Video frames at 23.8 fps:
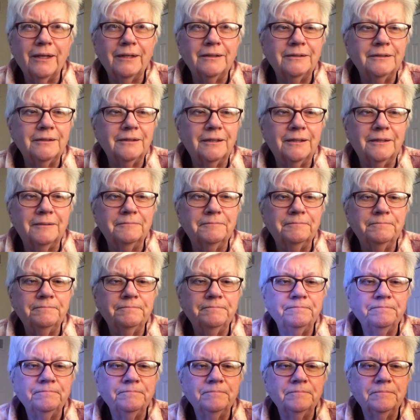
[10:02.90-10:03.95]
that
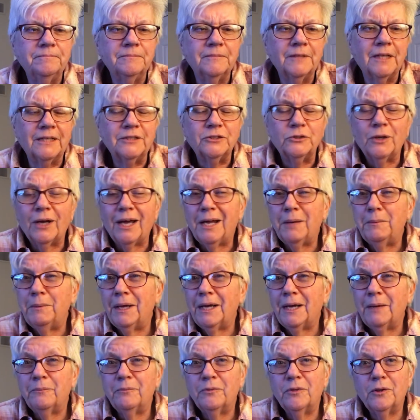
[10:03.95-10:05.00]
so I got to
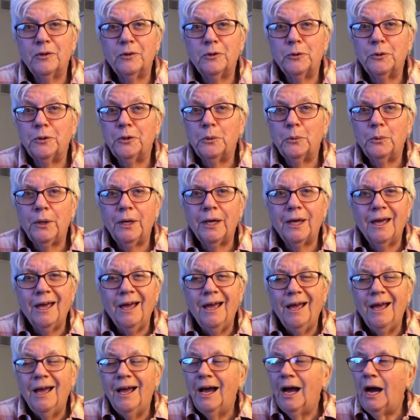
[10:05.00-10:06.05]
make up the during the week.
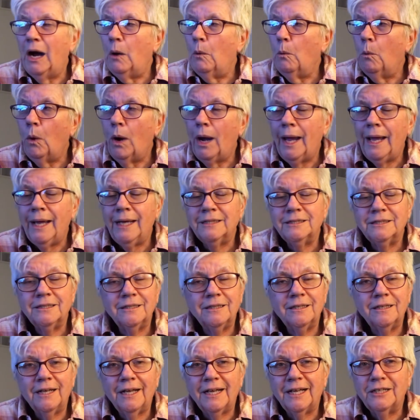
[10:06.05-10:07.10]
Why is
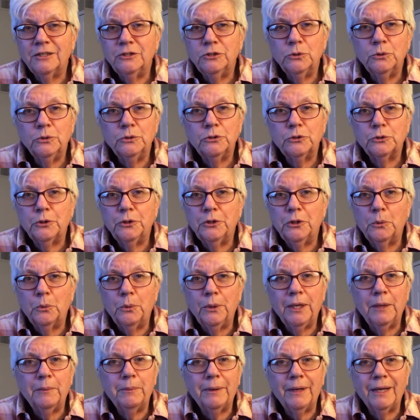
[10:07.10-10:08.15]
it that I can do it during the
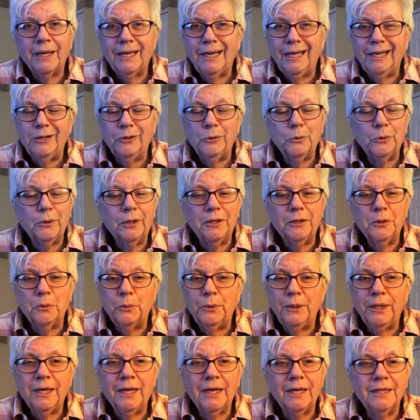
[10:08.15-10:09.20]
week, but I can't do it on the
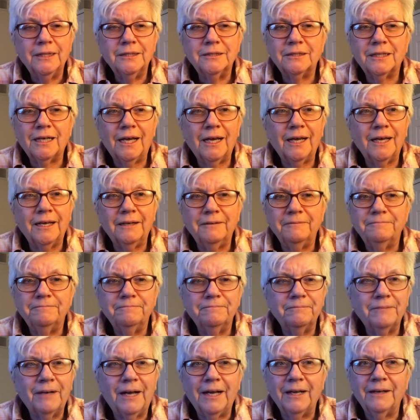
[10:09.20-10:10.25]
weekends? I
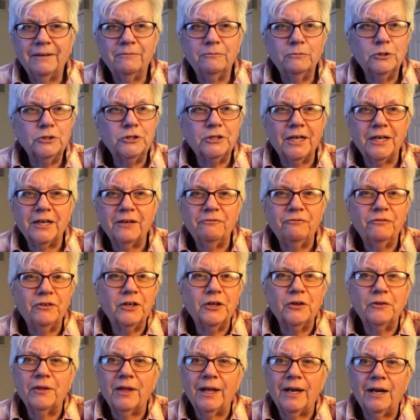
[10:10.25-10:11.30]
wish I could
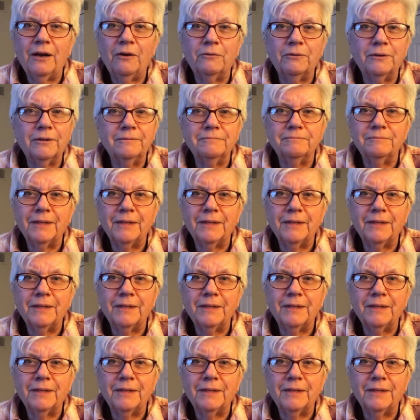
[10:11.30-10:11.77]
figure that out.